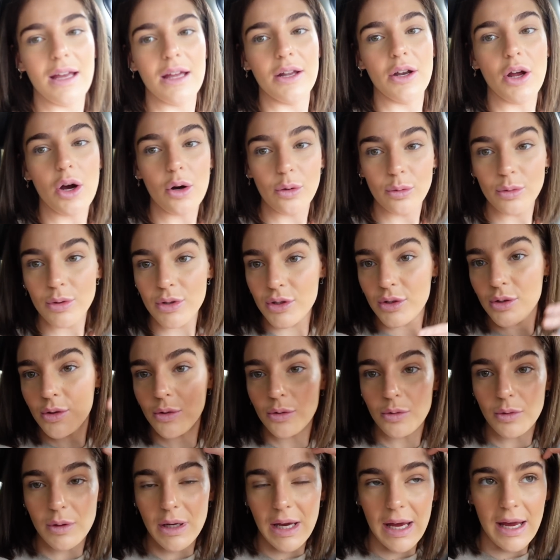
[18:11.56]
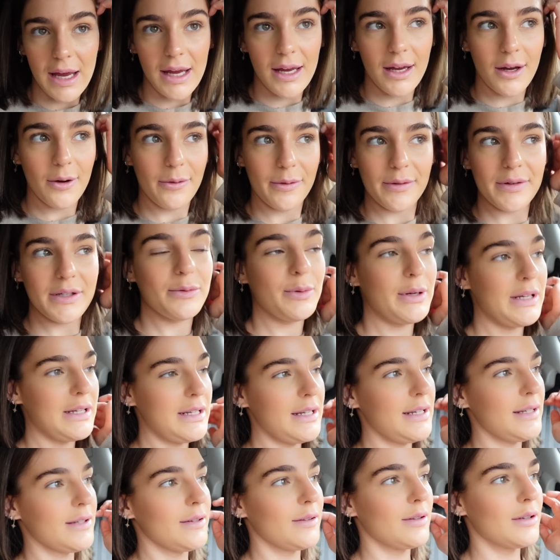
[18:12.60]
an old school cake with
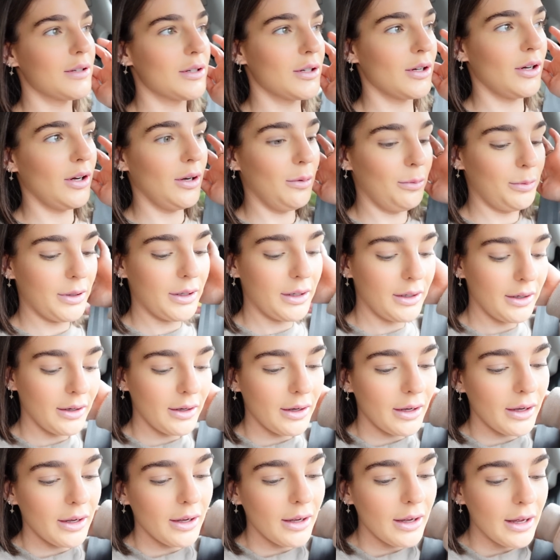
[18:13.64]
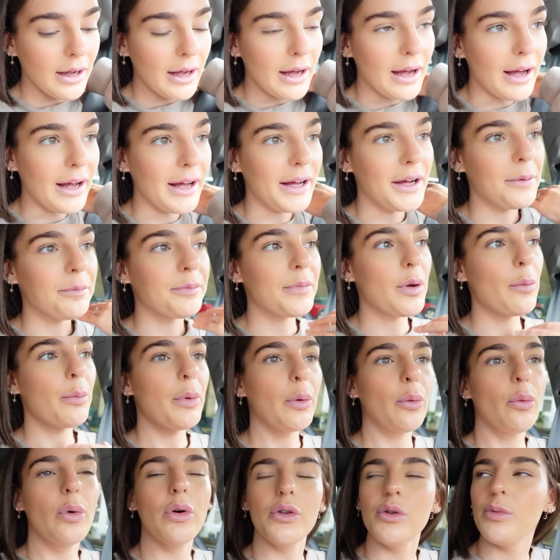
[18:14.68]
sweeties on the top.
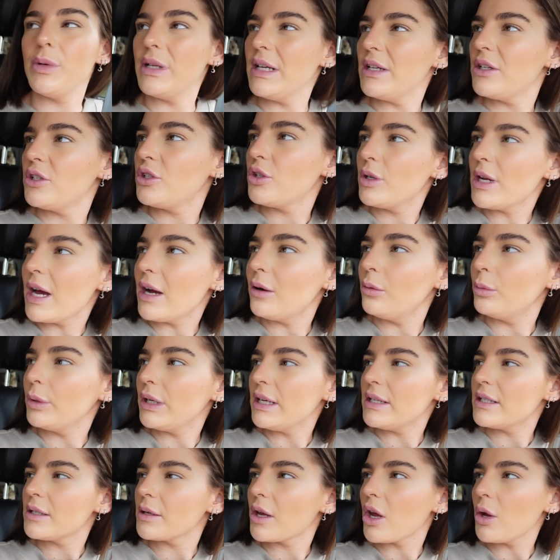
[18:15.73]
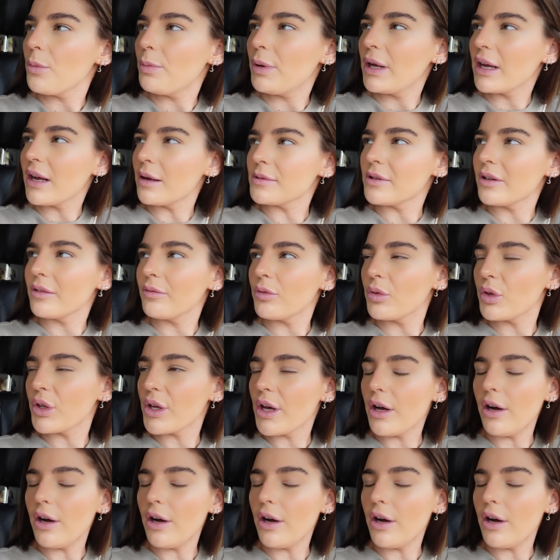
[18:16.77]
But what do we need to do now? We need to go pick up something for the